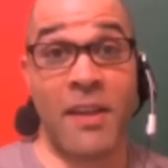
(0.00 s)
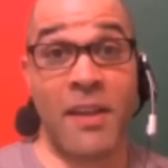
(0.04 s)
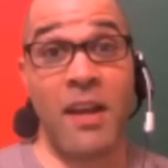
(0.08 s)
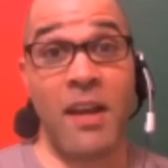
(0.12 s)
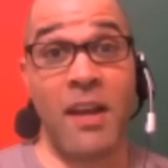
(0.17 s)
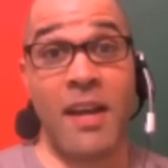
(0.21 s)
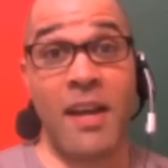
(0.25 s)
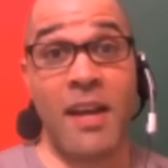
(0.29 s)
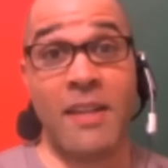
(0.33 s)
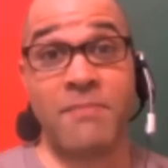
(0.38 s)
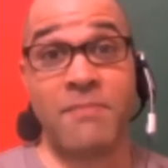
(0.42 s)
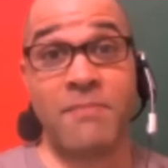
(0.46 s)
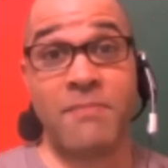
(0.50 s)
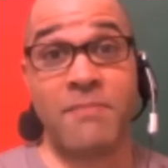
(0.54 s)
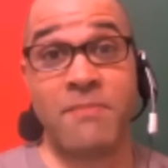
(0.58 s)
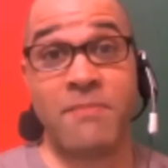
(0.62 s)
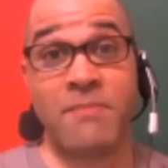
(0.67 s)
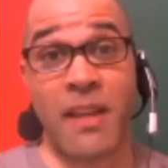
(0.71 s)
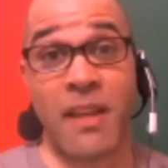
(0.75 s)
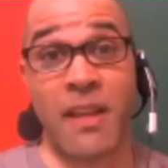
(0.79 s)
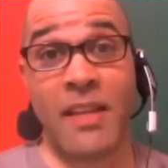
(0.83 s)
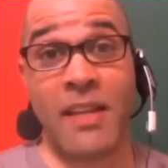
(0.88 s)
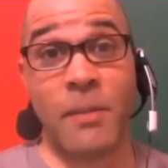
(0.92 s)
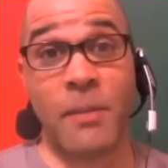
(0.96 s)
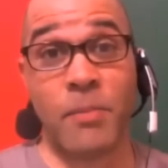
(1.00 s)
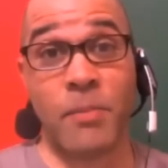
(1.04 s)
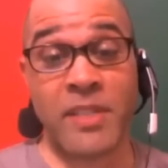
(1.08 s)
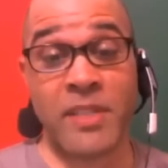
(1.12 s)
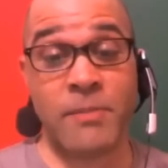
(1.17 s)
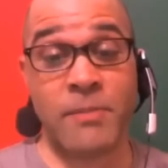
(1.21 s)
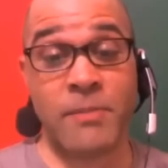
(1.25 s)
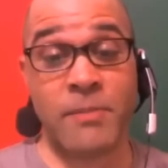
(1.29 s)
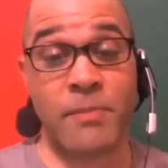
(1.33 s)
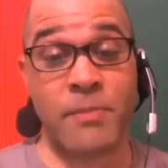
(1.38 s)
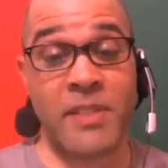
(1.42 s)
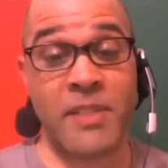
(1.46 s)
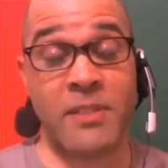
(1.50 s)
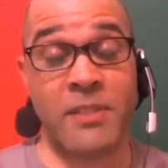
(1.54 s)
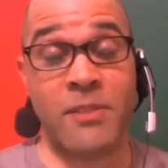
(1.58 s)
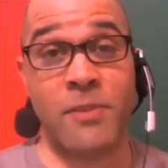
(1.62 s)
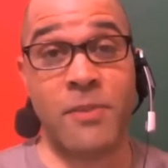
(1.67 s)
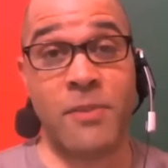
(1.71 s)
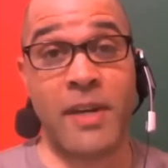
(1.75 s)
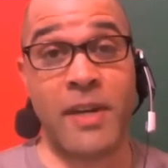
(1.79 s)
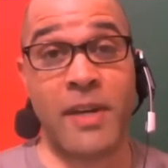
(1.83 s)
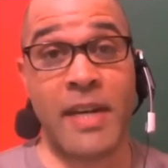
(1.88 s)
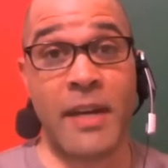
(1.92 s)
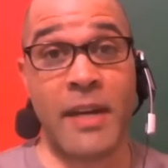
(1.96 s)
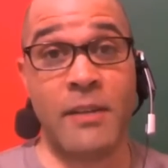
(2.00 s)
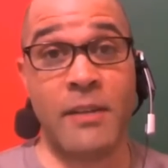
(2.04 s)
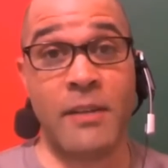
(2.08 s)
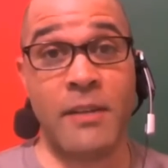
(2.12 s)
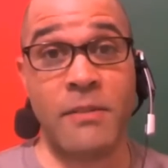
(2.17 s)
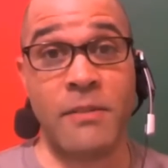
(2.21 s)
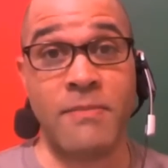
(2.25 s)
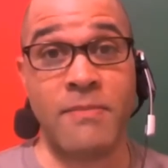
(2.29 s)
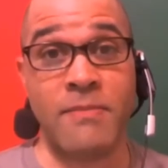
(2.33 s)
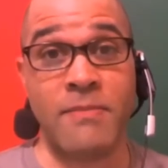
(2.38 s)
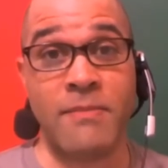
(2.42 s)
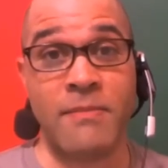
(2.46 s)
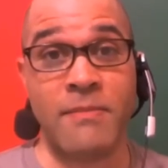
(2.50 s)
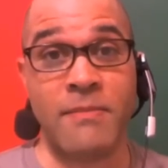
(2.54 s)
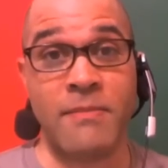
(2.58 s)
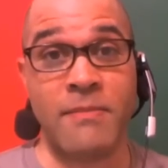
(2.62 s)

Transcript: like it a lot. I'd like to play some Pieces right now.